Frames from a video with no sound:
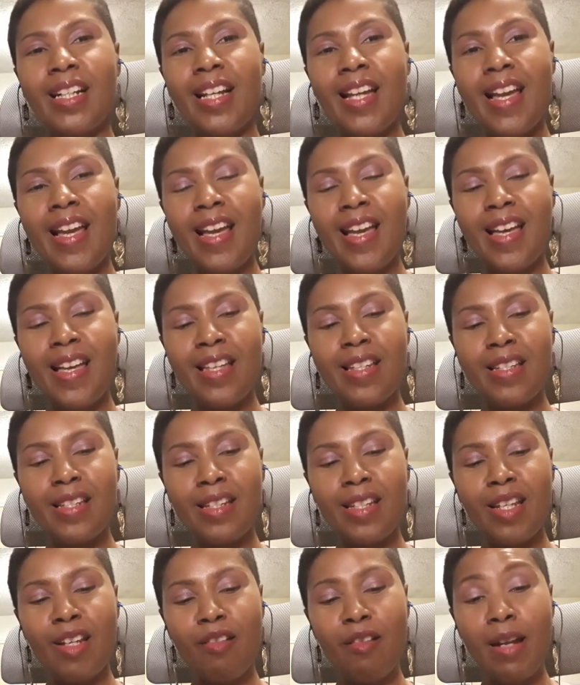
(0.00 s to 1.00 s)
And
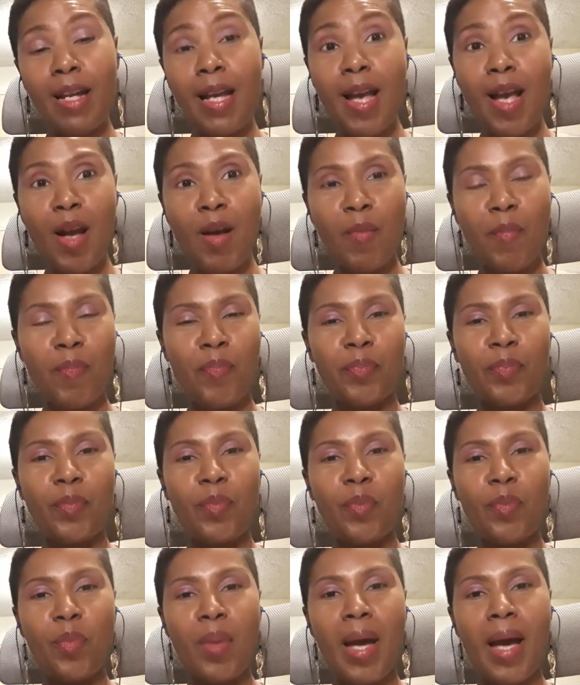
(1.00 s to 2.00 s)
here I am
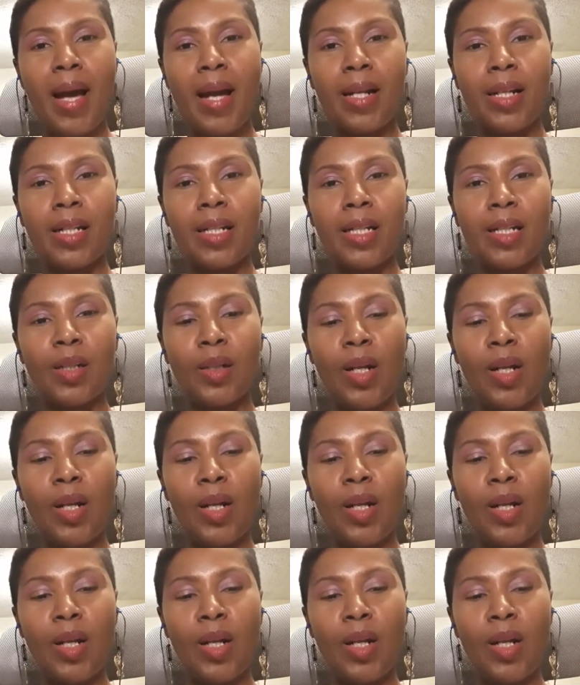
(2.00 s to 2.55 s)
back